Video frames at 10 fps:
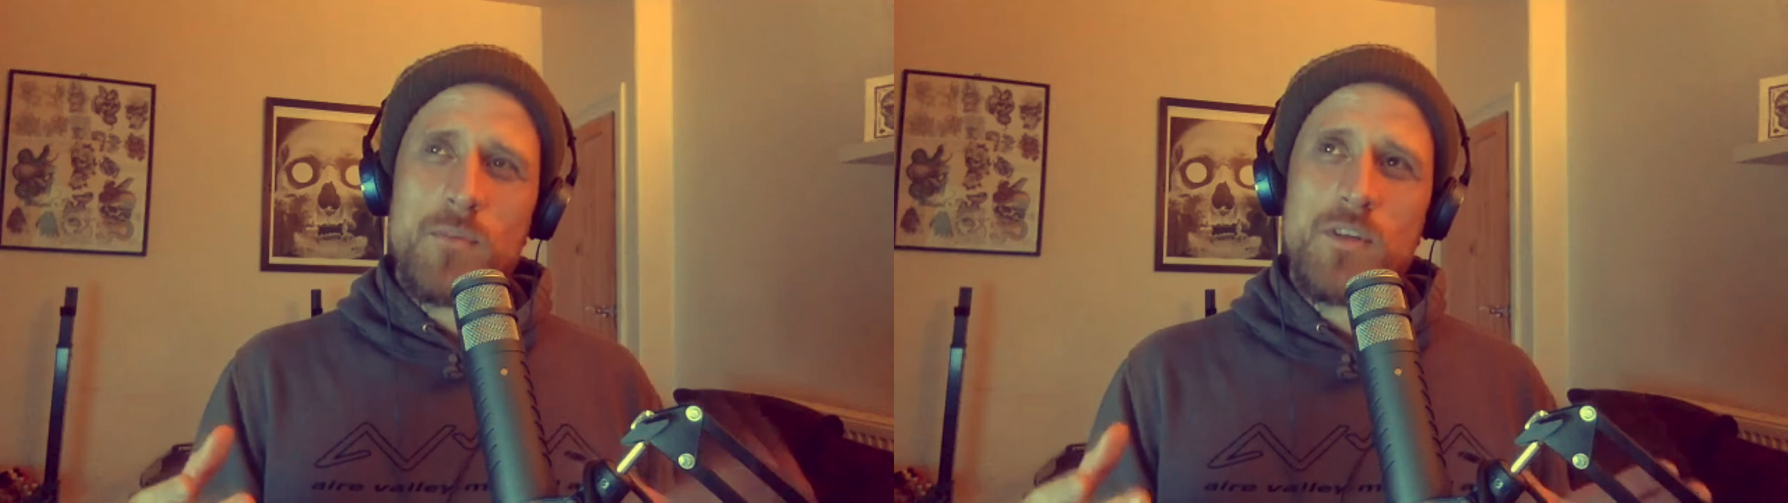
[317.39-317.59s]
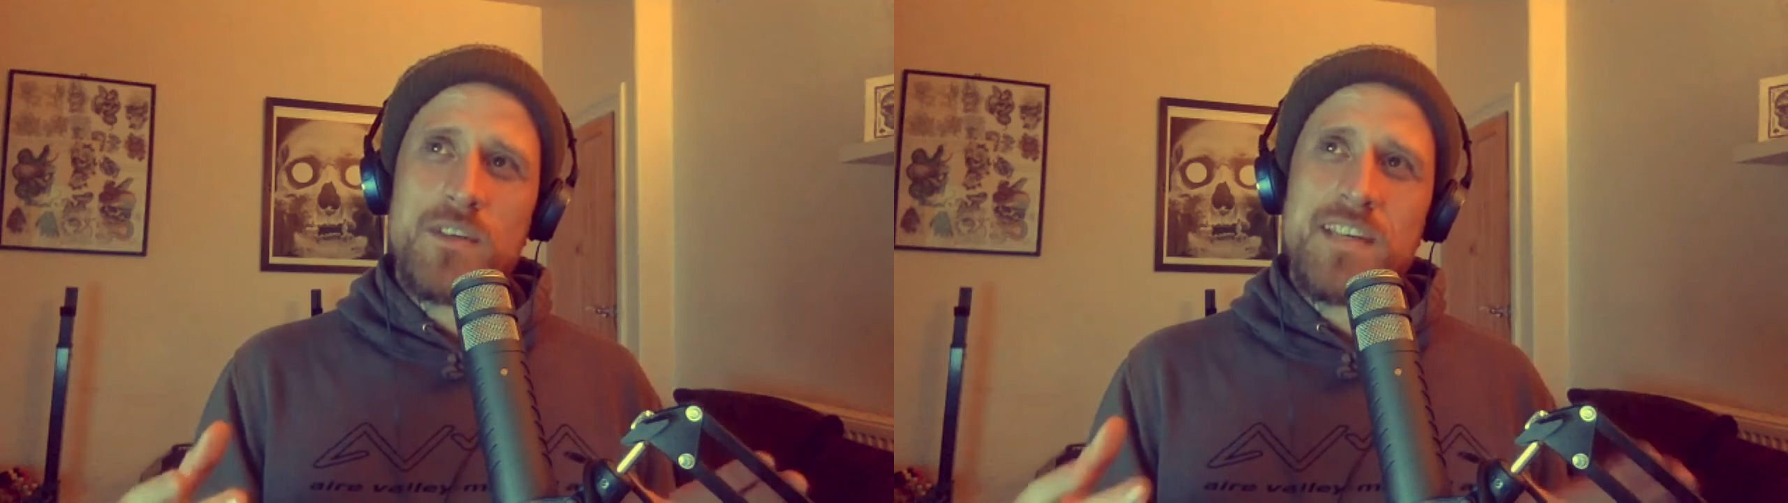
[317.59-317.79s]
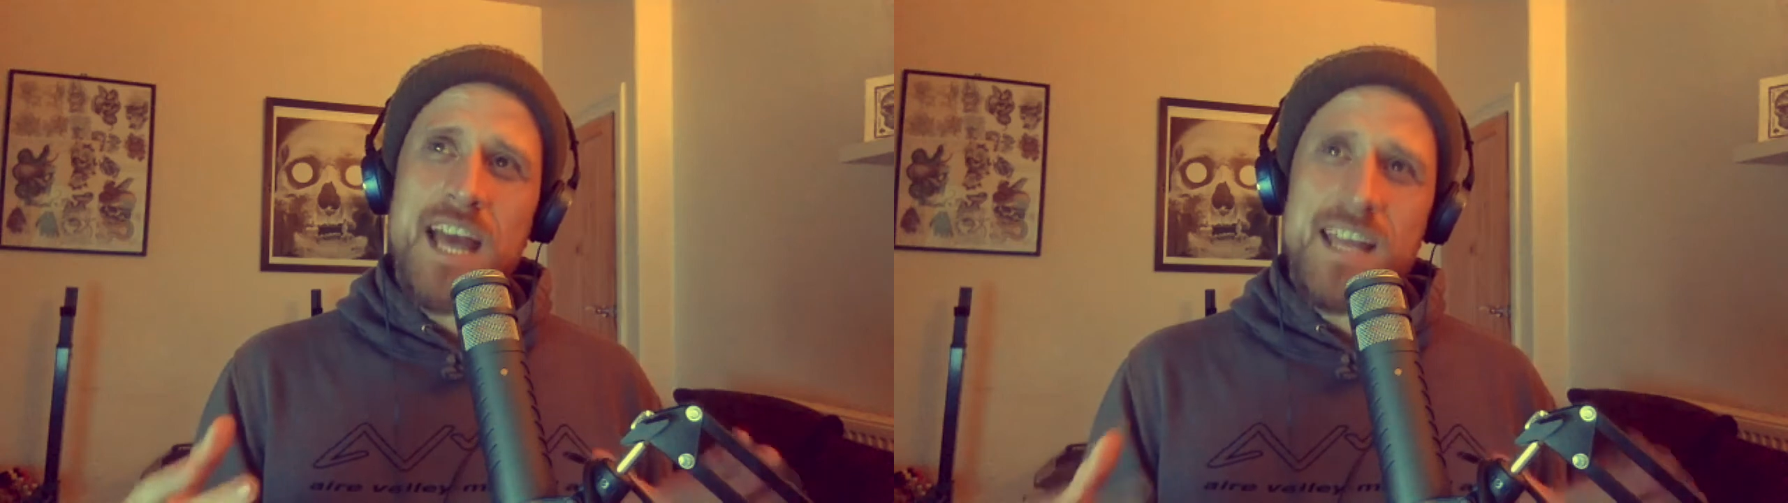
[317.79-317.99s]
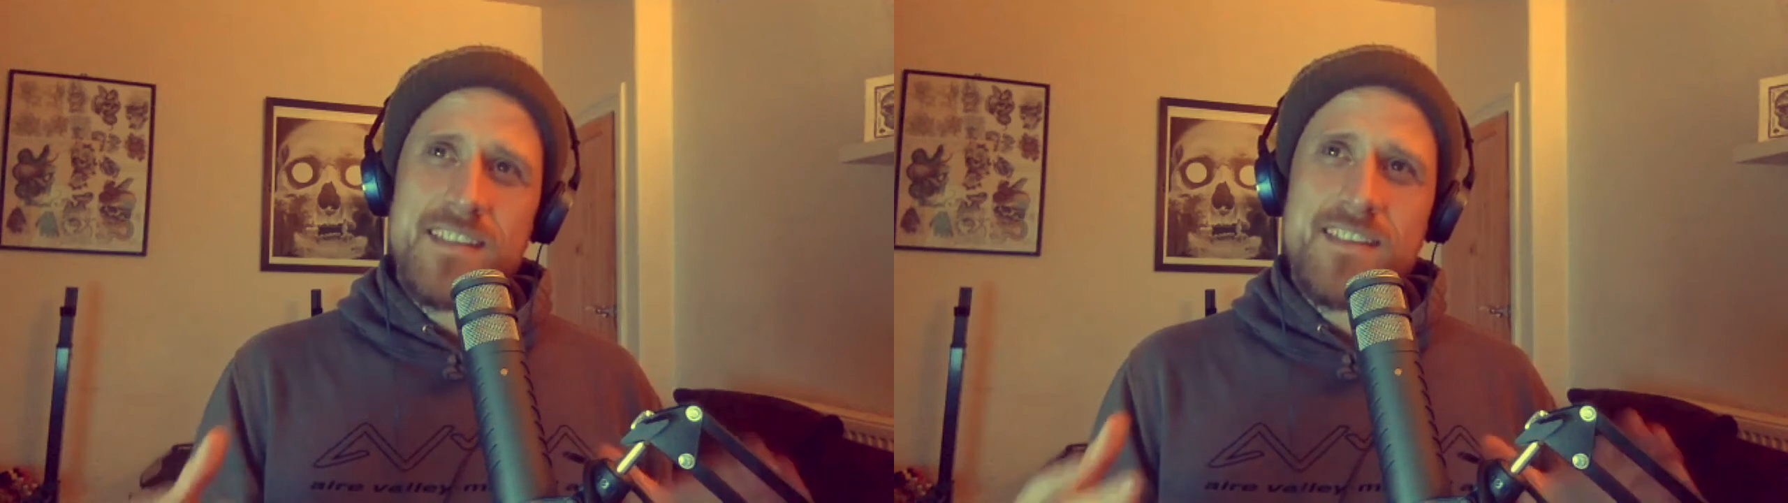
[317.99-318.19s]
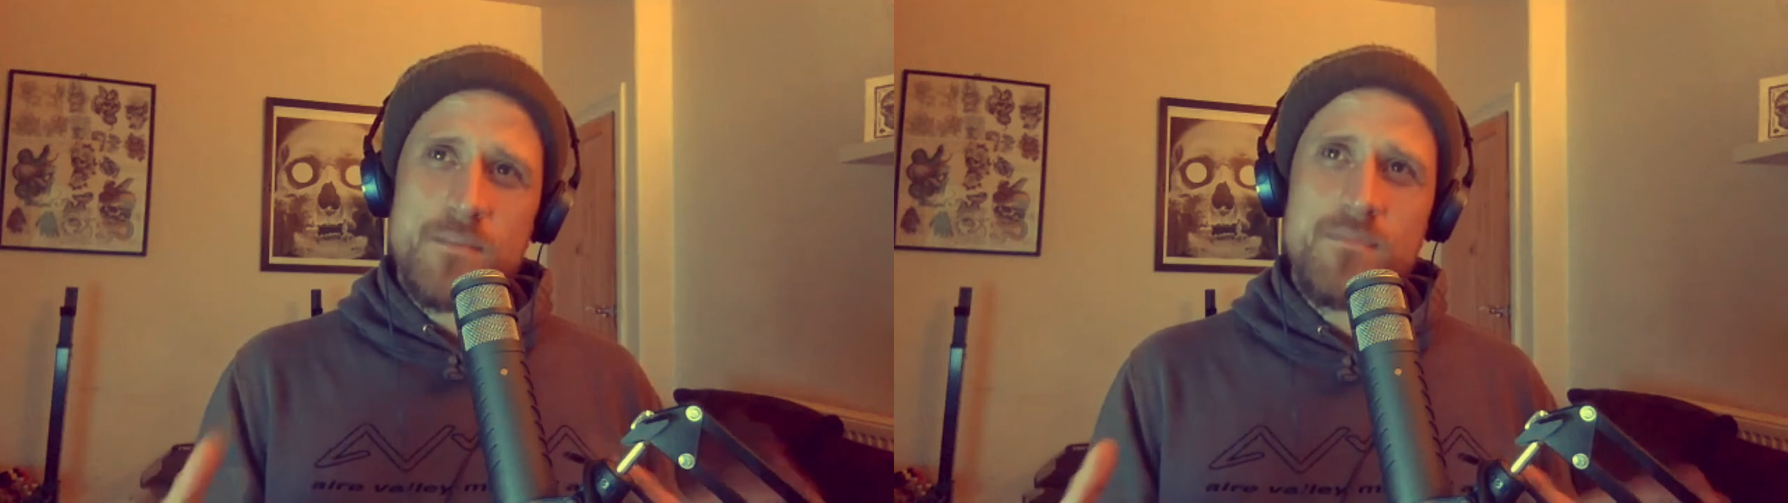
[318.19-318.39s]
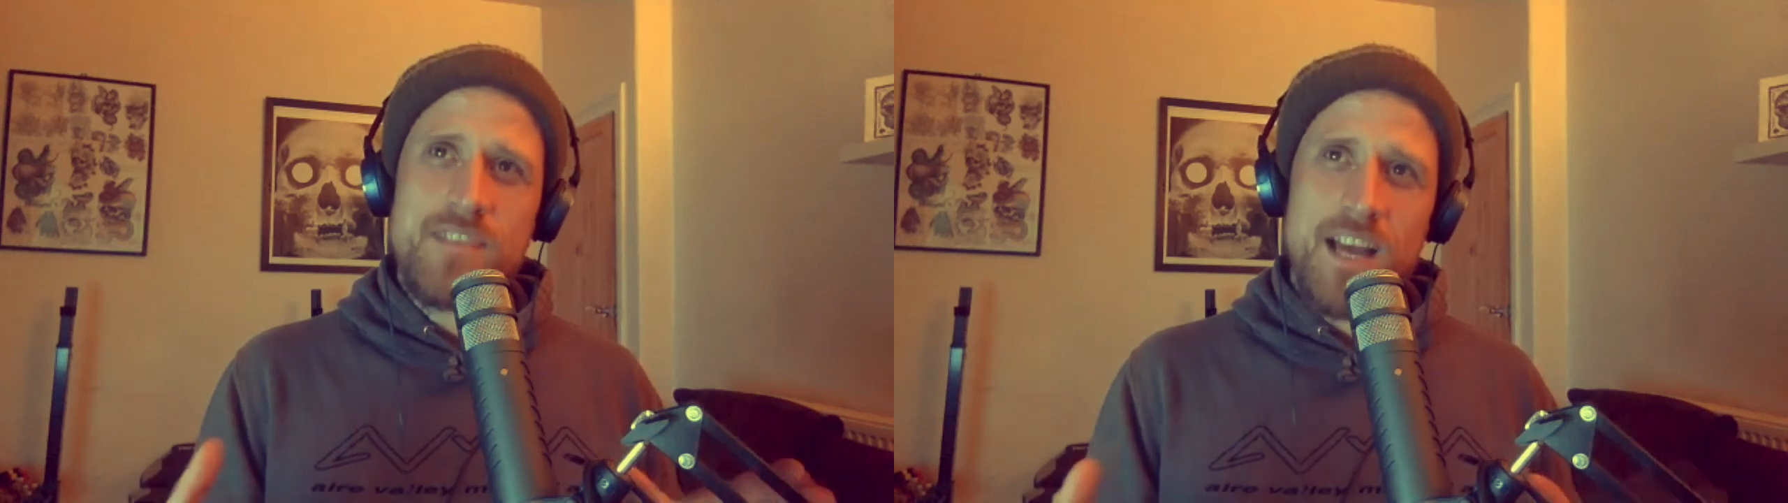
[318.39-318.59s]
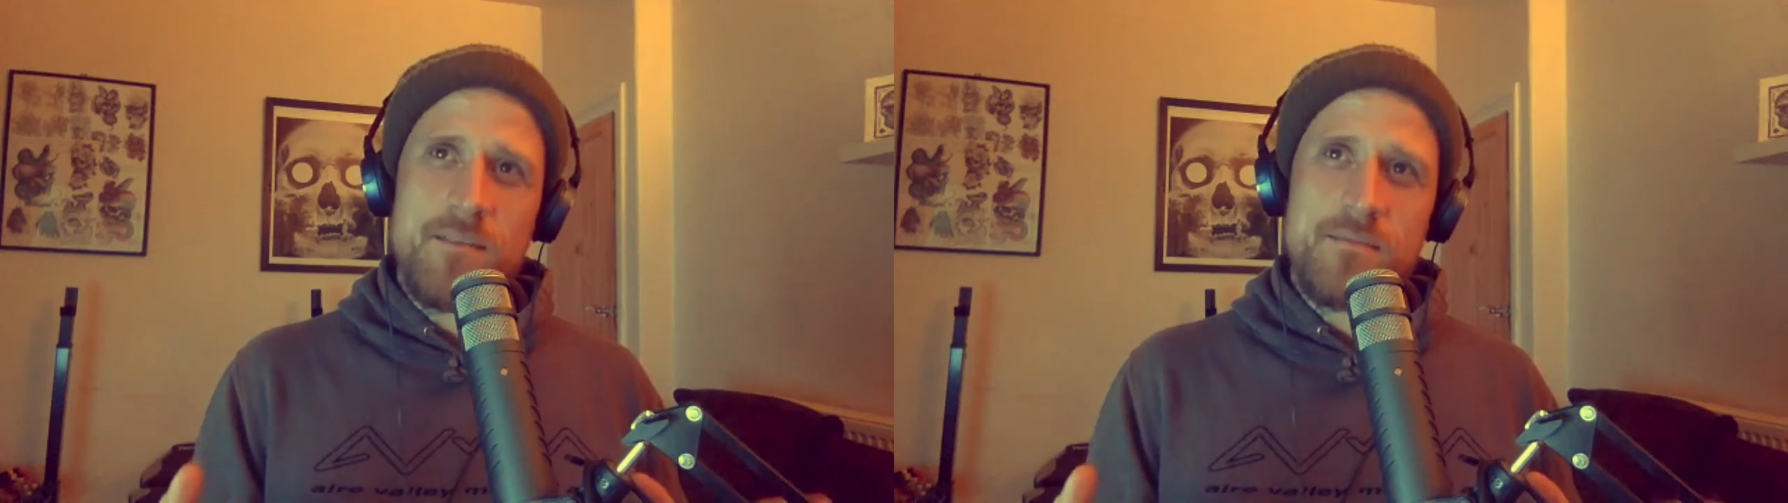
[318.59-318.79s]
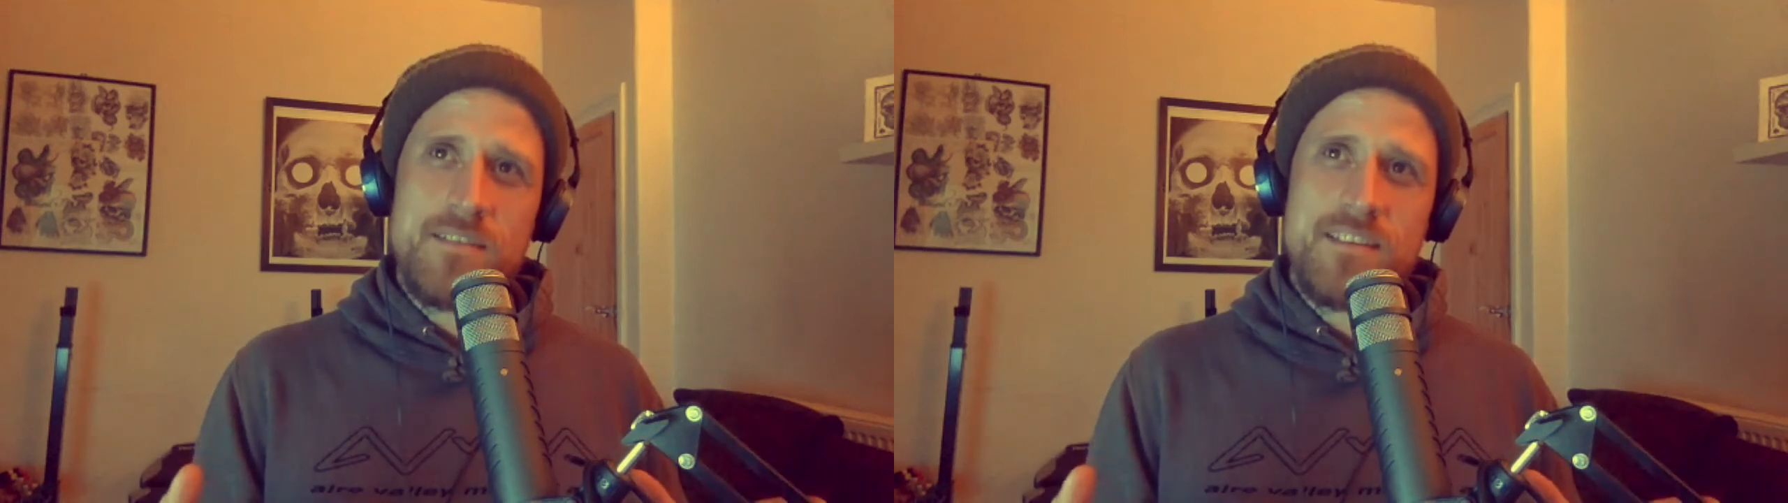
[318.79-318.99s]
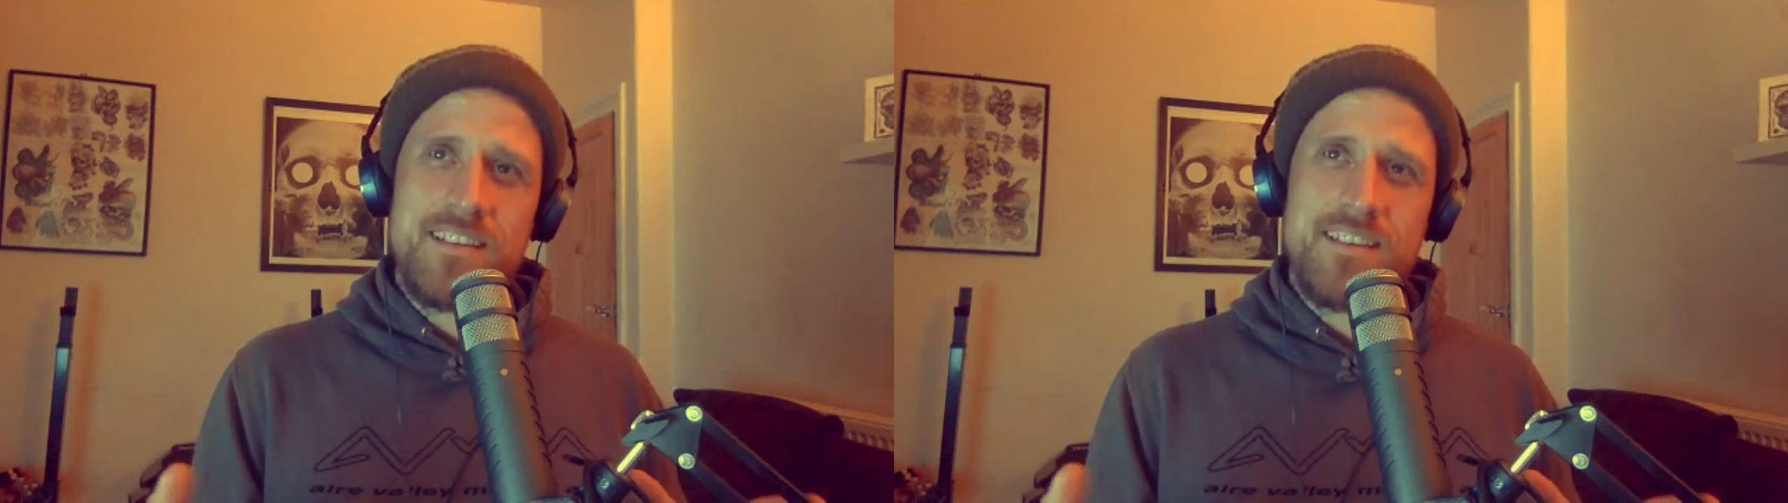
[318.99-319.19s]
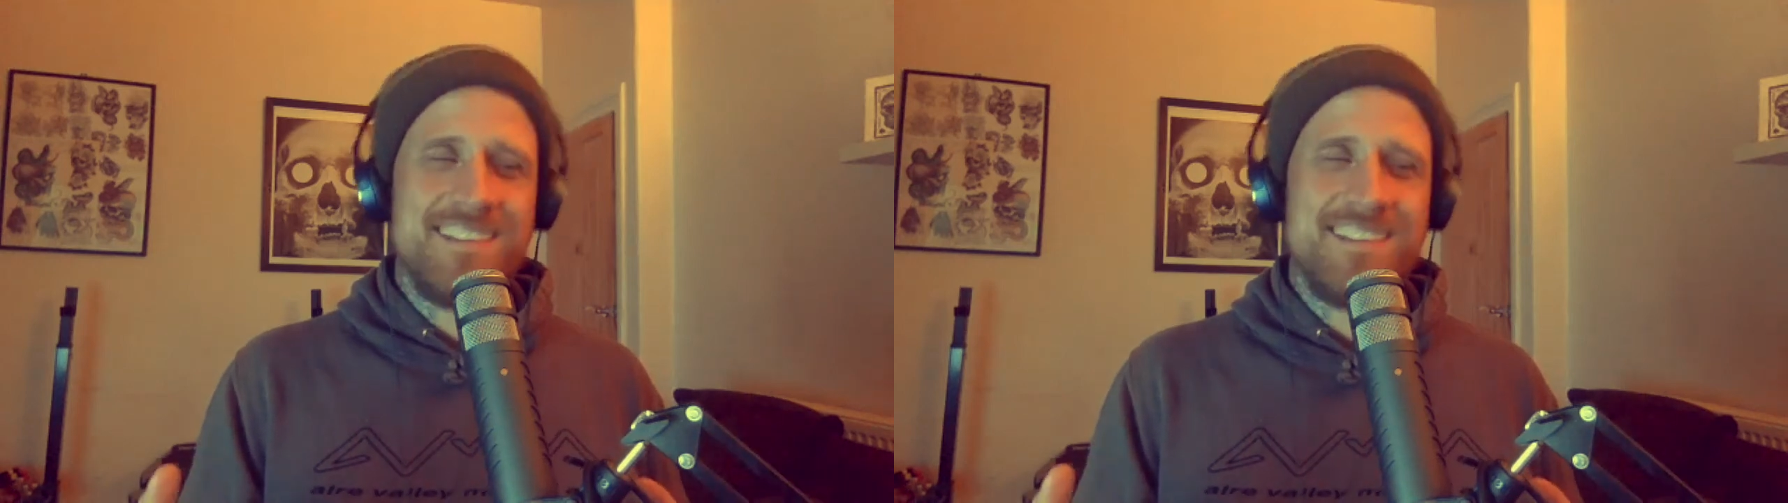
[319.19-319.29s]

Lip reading: But you can sometimes